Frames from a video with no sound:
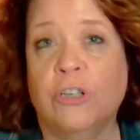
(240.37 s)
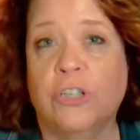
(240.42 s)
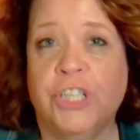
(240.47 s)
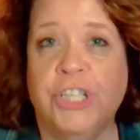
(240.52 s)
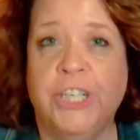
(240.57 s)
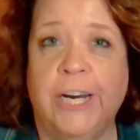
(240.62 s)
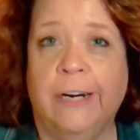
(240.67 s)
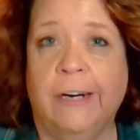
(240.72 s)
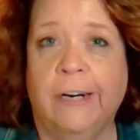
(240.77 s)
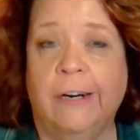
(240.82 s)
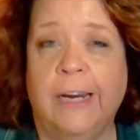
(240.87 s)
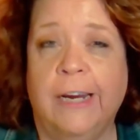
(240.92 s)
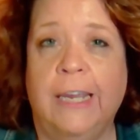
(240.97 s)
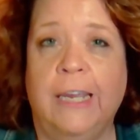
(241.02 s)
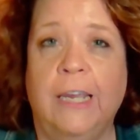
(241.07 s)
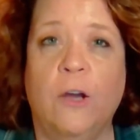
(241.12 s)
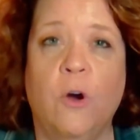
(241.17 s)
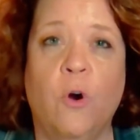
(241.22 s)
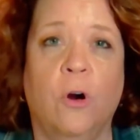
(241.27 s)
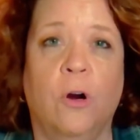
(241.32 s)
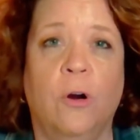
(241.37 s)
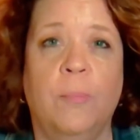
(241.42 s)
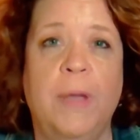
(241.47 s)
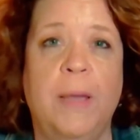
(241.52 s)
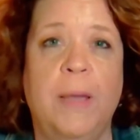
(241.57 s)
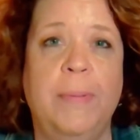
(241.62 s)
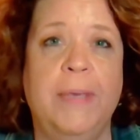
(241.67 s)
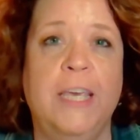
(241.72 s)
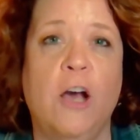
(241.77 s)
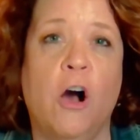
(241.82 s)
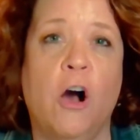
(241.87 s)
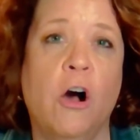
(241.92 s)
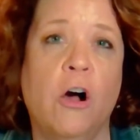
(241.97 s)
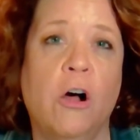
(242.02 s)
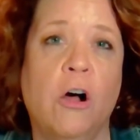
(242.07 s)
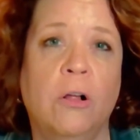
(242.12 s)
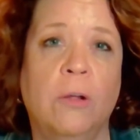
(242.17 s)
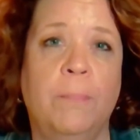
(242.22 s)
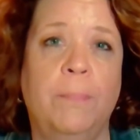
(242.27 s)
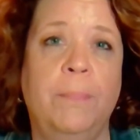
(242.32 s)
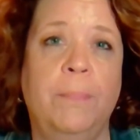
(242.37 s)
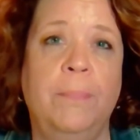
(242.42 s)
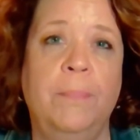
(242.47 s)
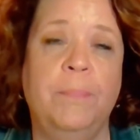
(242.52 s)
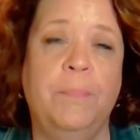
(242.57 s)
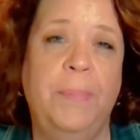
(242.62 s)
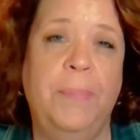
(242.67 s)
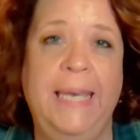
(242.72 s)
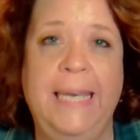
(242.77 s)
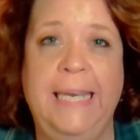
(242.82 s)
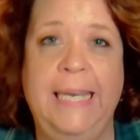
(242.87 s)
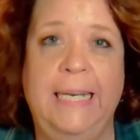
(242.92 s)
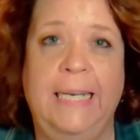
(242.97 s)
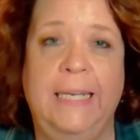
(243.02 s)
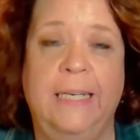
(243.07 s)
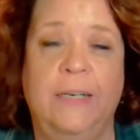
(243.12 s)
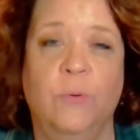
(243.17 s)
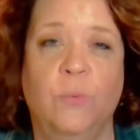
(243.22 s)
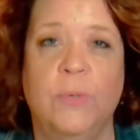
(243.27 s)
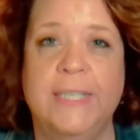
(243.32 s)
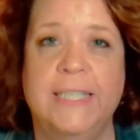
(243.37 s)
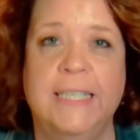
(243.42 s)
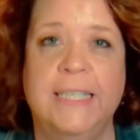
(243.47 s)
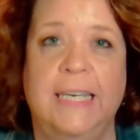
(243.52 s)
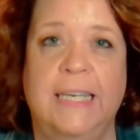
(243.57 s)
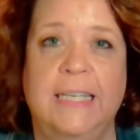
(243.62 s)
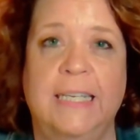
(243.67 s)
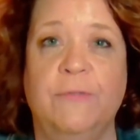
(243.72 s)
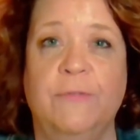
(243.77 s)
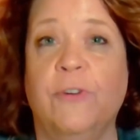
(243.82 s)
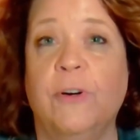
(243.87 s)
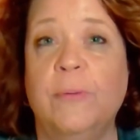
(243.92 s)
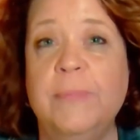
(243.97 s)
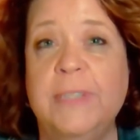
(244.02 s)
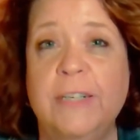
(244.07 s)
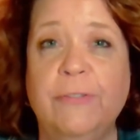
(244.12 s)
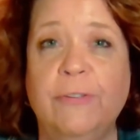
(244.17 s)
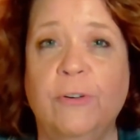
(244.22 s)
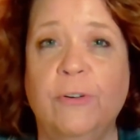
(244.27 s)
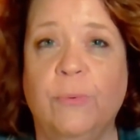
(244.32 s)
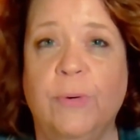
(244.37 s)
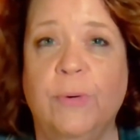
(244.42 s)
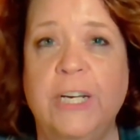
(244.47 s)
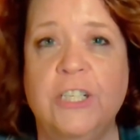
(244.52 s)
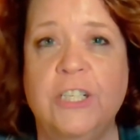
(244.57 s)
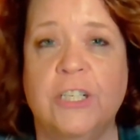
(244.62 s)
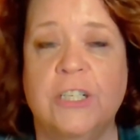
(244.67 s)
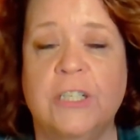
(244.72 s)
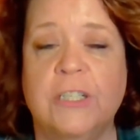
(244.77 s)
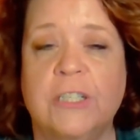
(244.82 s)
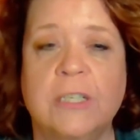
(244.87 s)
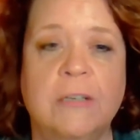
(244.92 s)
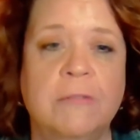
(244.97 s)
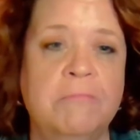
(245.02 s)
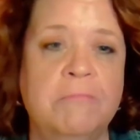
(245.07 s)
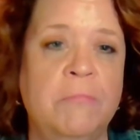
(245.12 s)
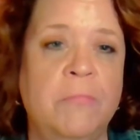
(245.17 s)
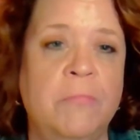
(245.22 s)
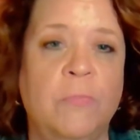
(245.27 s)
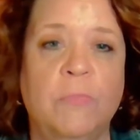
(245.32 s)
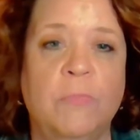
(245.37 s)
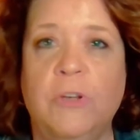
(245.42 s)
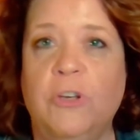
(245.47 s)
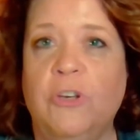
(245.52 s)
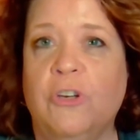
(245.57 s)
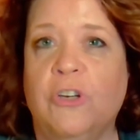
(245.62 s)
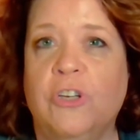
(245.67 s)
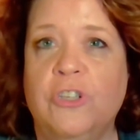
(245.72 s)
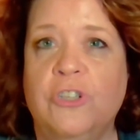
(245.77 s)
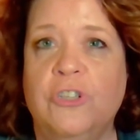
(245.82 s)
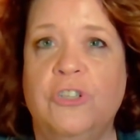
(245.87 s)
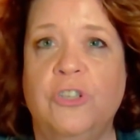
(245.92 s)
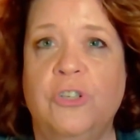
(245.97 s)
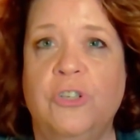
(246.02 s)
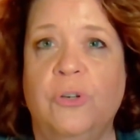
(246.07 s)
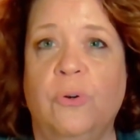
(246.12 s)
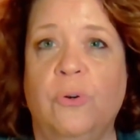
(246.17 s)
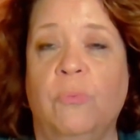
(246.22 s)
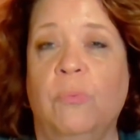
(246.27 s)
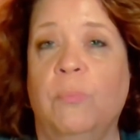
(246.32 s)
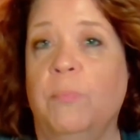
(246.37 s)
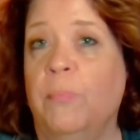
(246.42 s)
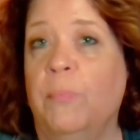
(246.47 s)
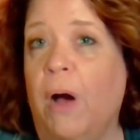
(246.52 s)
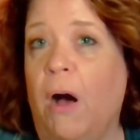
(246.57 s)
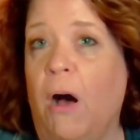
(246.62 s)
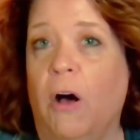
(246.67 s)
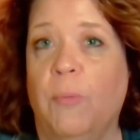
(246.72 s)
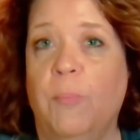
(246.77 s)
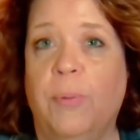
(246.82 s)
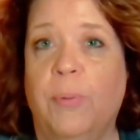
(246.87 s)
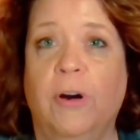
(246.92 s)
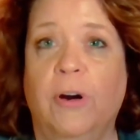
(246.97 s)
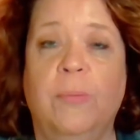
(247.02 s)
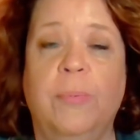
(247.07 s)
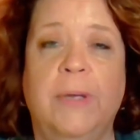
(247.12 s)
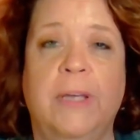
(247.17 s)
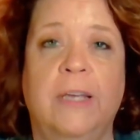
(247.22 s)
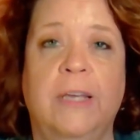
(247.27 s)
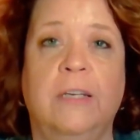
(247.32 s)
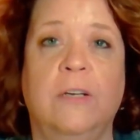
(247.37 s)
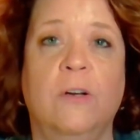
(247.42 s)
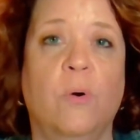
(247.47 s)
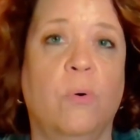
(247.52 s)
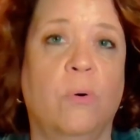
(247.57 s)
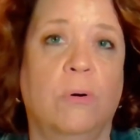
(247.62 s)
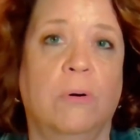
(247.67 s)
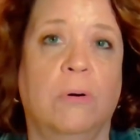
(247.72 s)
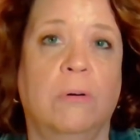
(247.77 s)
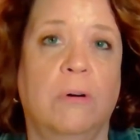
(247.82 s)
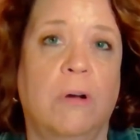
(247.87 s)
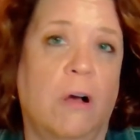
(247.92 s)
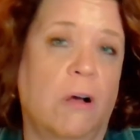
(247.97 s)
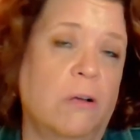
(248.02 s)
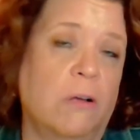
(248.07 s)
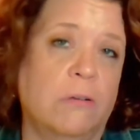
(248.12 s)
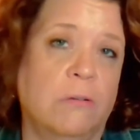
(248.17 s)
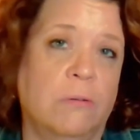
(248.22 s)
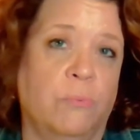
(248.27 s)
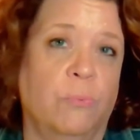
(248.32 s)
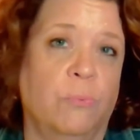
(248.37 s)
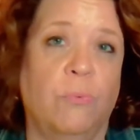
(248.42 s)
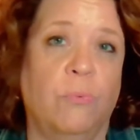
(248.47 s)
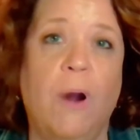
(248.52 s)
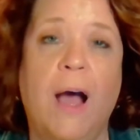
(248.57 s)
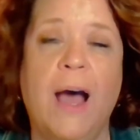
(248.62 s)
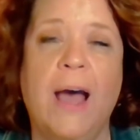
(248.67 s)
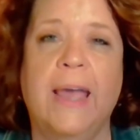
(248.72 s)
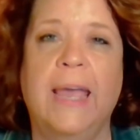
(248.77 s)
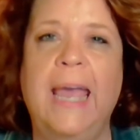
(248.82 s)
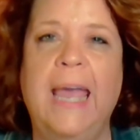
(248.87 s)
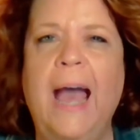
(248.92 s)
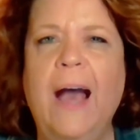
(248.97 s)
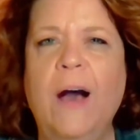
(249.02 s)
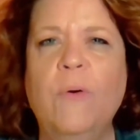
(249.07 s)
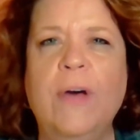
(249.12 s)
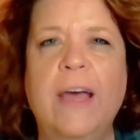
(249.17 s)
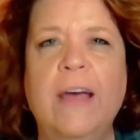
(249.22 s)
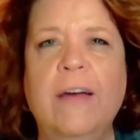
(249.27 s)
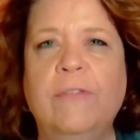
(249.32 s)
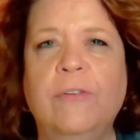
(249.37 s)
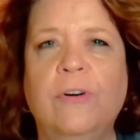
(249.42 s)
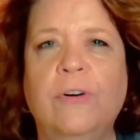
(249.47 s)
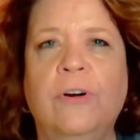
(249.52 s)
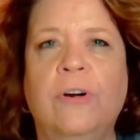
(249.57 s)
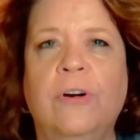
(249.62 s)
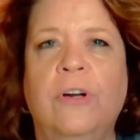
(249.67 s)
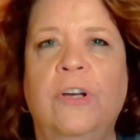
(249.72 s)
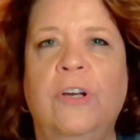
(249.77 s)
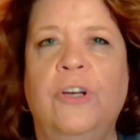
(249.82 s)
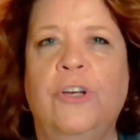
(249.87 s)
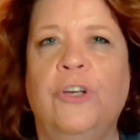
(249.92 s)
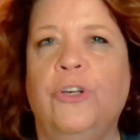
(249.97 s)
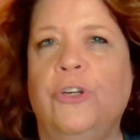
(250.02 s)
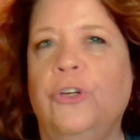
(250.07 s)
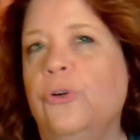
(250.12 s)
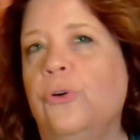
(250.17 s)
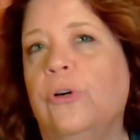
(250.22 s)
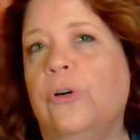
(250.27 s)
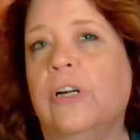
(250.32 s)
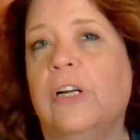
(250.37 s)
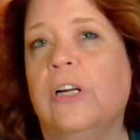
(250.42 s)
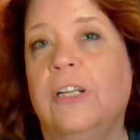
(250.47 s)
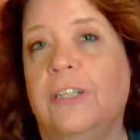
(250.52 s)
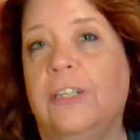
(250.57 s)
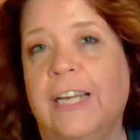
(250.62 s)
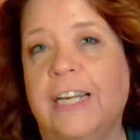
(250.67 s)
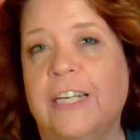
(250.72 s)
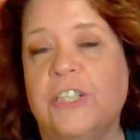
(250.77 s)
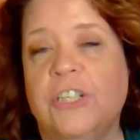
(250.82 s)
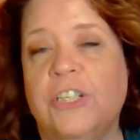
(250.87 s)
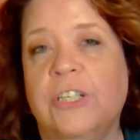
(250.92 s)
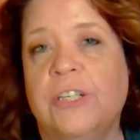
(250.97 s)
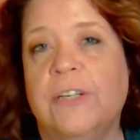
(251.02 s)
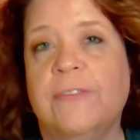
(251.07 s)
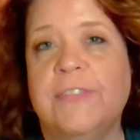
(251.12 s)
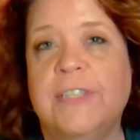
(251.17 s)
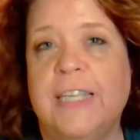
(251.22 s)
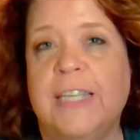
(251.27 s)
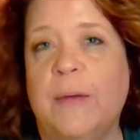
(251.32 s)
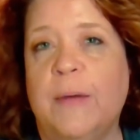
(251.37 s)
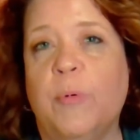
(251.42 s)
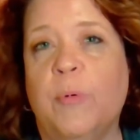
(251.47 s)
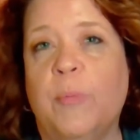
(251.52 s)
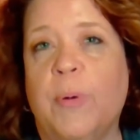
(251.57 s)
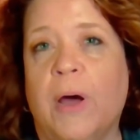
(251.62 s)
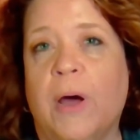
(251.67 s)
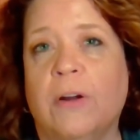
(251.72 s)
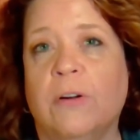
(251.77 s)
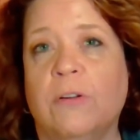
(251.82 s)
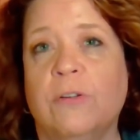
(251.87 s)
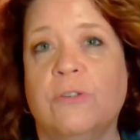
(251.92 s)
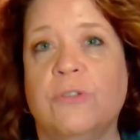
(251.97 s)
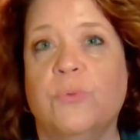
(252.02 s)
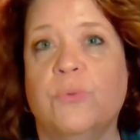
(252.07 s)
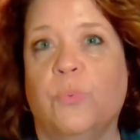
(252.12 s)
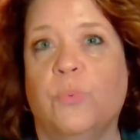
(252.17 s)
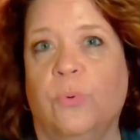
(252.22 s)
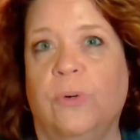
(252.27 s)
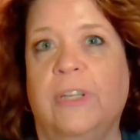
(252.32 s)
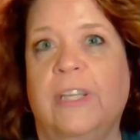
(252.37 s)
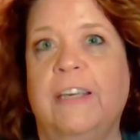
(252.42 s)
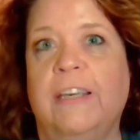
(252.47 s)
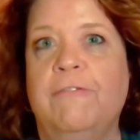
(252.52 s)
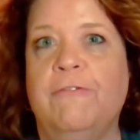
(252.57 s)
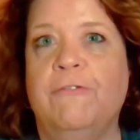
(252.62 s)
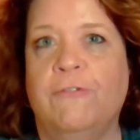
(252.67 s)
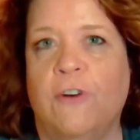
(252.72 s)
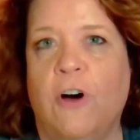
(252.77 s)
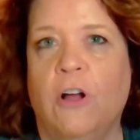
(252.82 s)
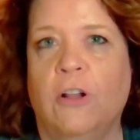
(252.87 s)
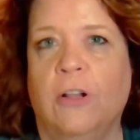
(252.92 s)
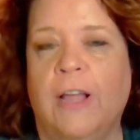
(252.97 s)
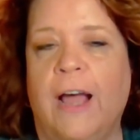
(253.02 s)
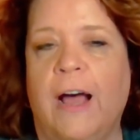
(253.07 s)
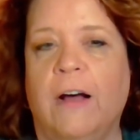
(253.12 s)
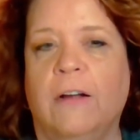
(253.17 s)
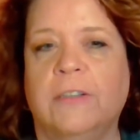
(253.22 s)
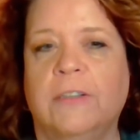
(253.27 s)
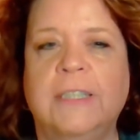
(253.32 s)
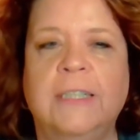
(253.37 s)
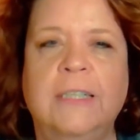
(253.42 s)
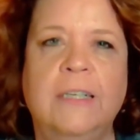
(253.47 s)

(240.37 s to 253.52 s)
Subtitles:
sherry or maybe all peated whiskeys from different regions. You could do all bourbon or all rye. However, your collection of sample bottles really fall out.